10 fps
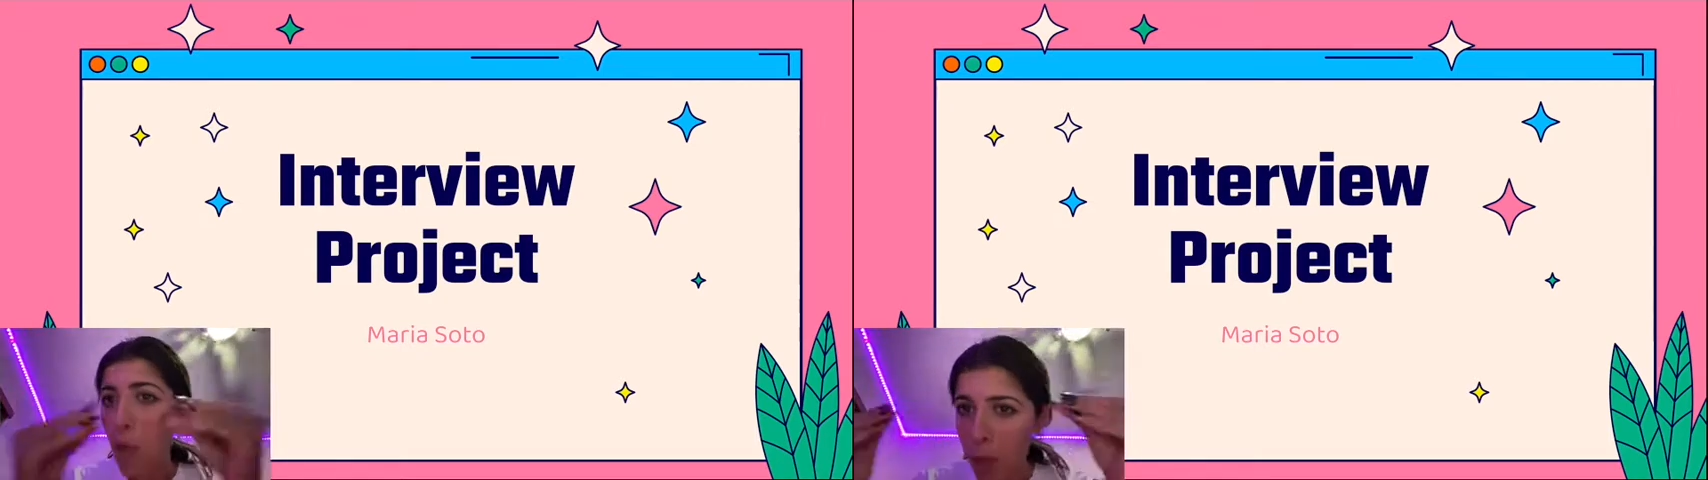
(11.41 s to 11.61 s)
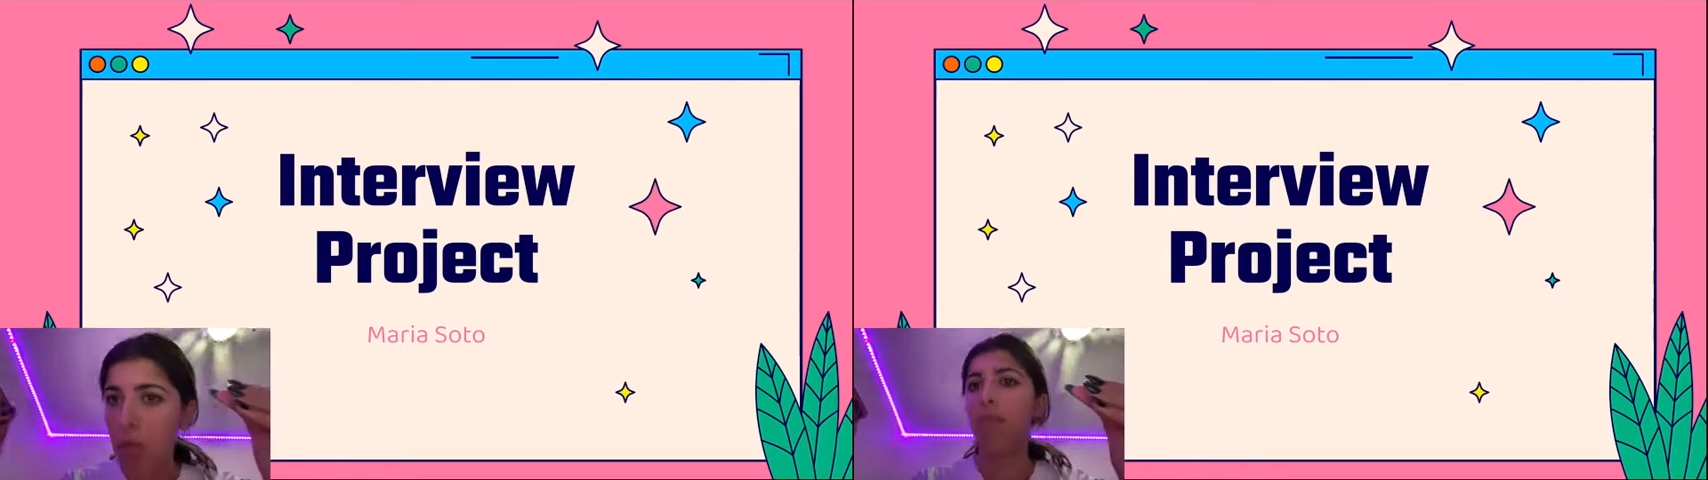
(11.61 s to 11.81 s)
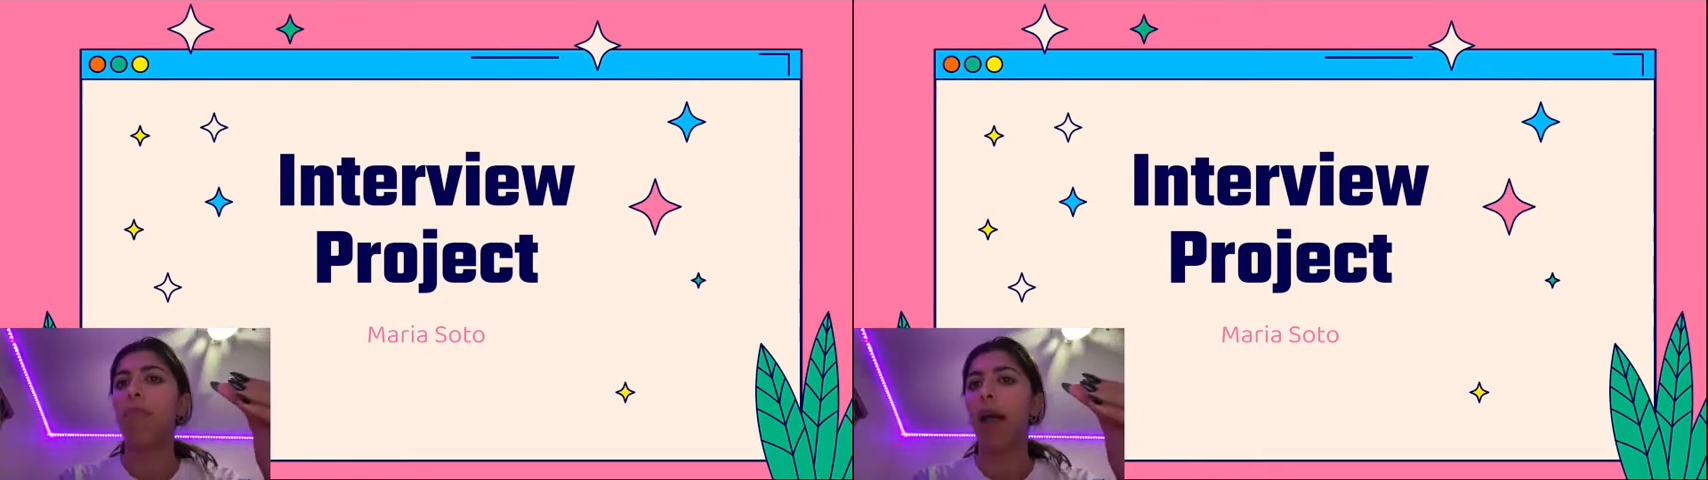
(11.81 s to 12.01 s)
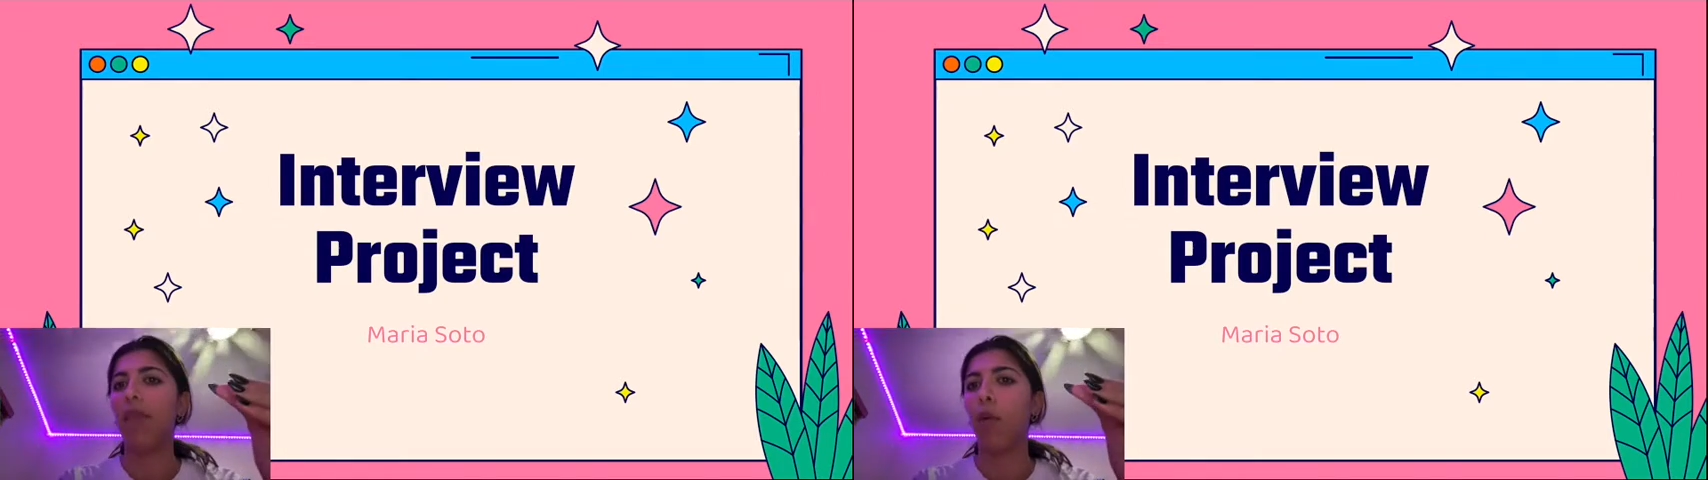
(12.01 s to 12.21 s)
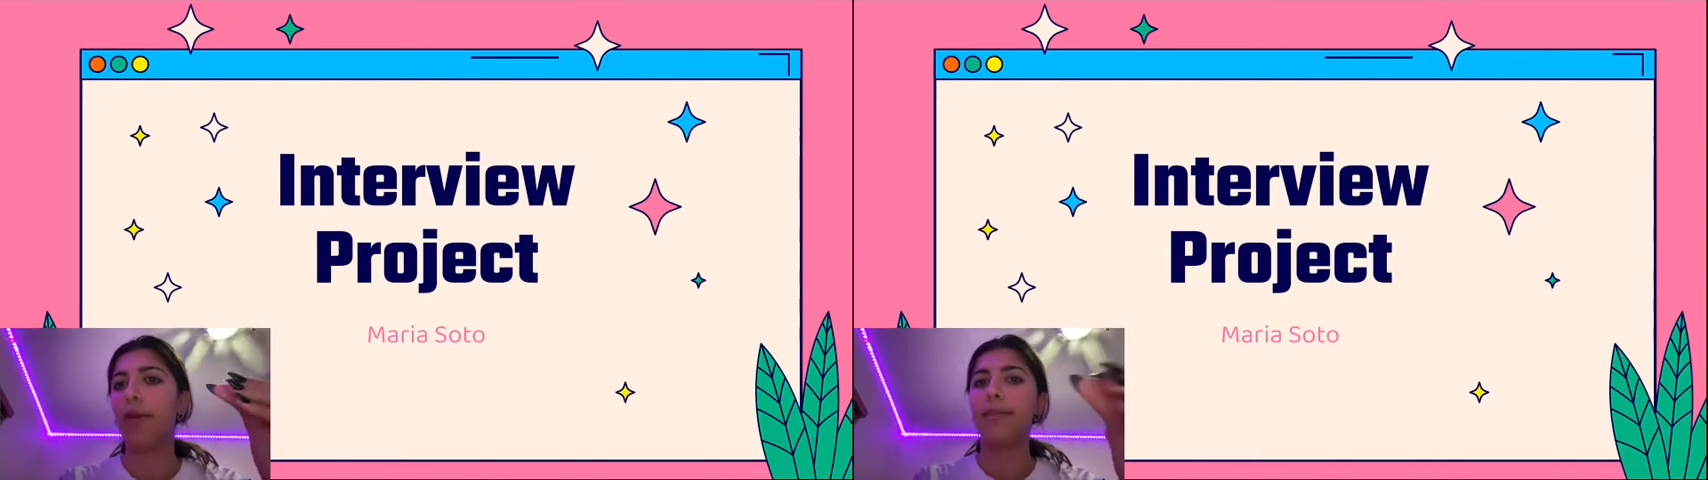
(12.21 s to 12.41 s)
with my
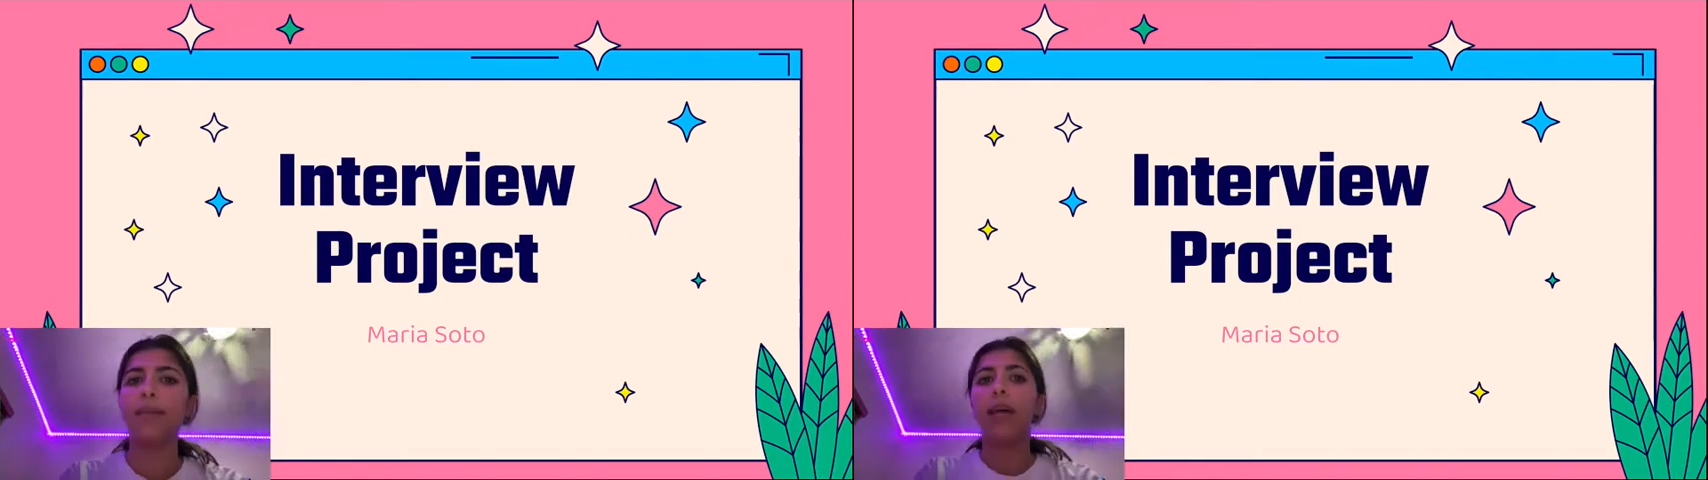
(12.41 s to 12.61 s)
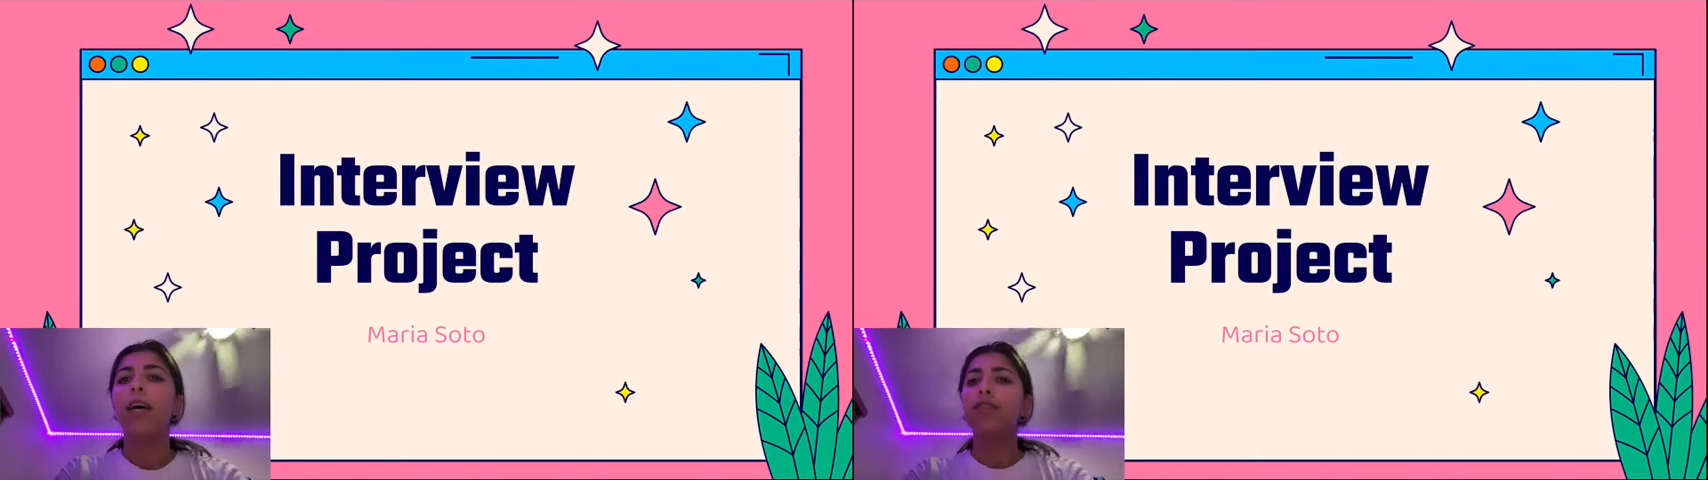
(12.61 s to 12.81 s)
voice.